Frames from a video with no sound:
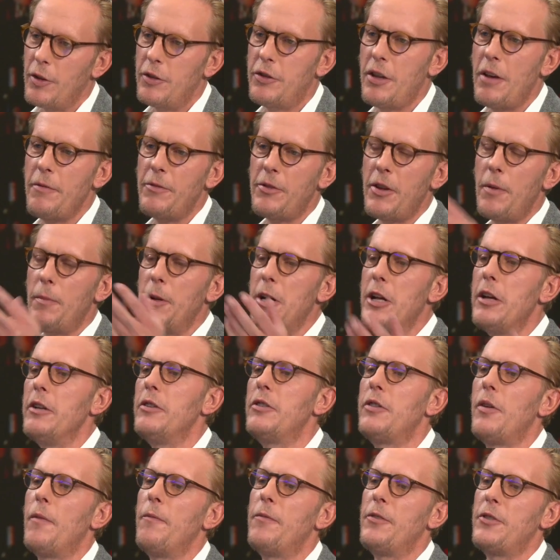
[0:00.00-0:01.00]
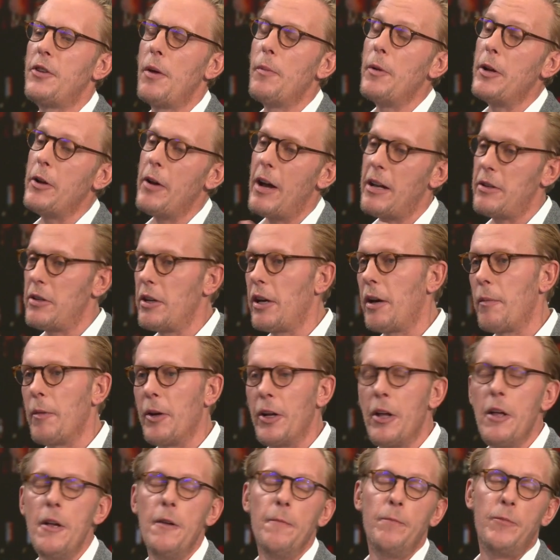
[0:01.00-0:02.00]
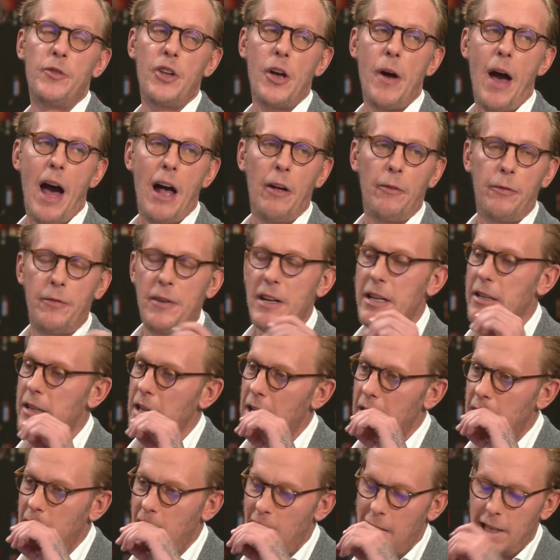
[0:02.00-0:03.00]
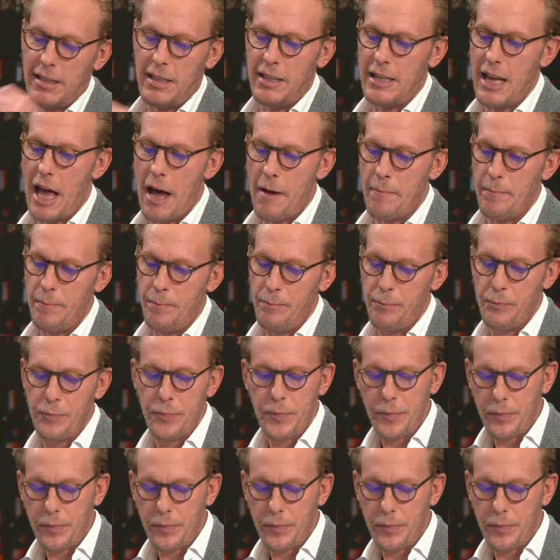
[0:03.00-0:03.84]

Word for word: So for, um, for someone who hasn't come on, so yeah. Alfie did this, um,